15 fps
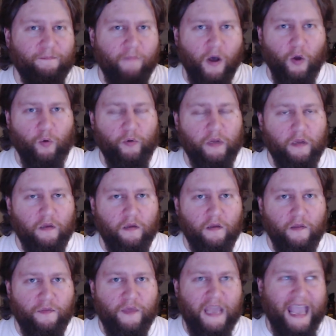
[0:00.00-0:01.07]
mode.
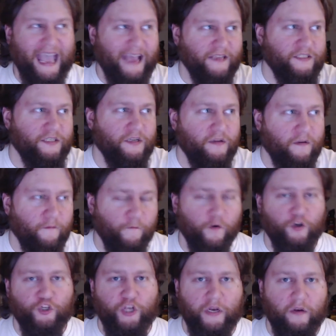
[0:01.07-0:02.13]
the S
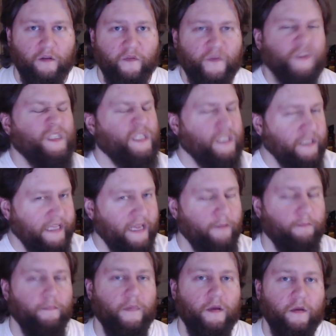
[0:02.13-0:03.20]
version, the
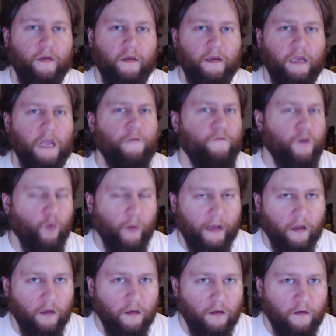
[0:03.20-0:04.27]
slim, if you
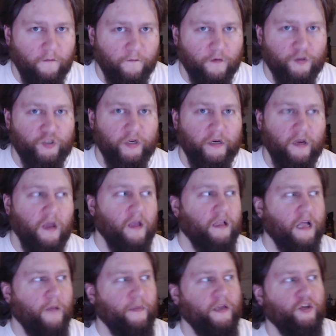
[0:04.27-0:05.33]
will, version
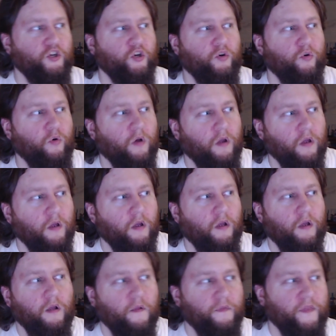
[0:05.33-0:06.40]
coming to
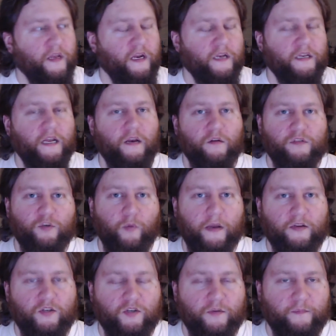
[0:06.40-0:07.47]
the Nintendo
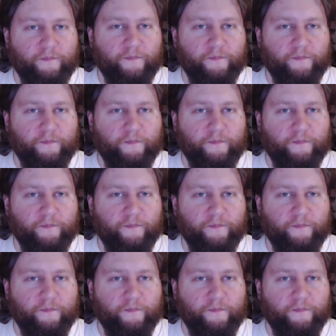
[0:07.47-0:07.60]
Switch.